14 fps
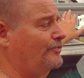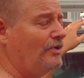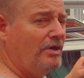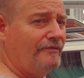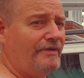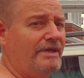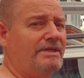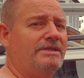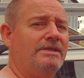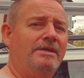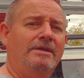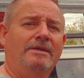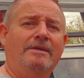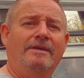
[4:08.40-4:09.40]
perfect.
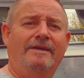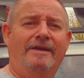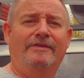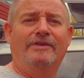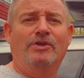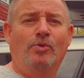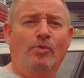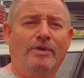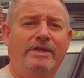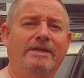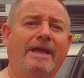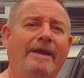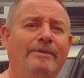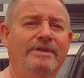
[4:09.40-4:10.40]
And the awning
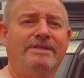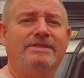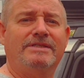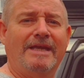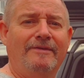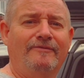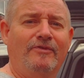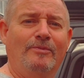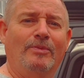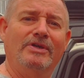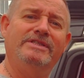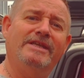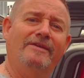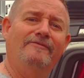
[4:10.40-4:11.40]
now is 10 foot
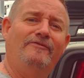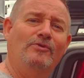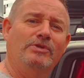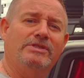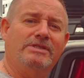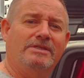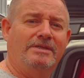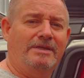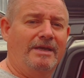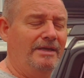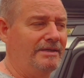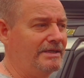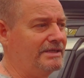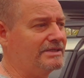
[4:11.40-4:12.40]
by 10 foot,
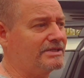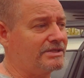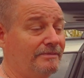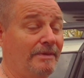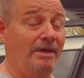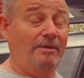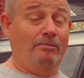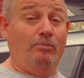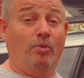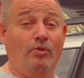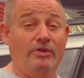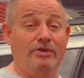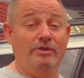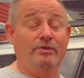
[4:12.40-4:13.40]
and it's
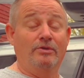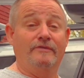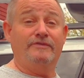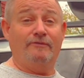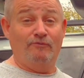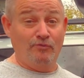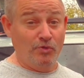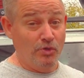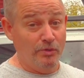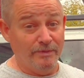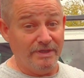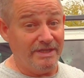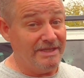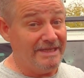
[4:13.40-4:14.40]
more than enough room
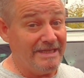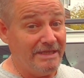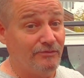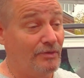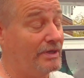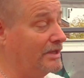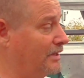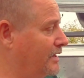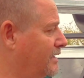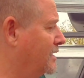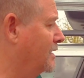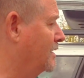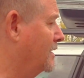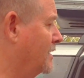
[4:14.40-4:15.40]
that you need really.
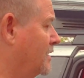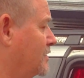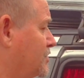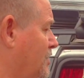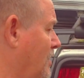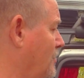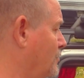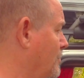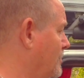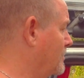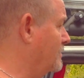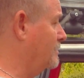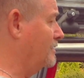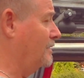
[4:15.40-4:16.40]
So
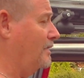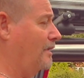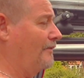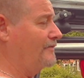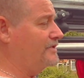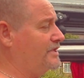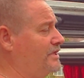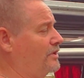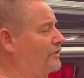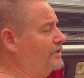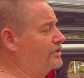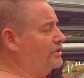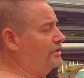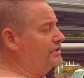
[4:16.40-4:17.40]
obviously you've got
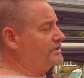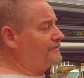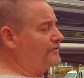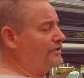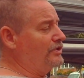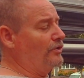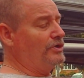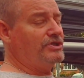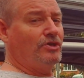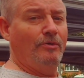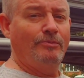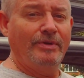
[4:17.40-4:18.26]
the curtains for the nighttime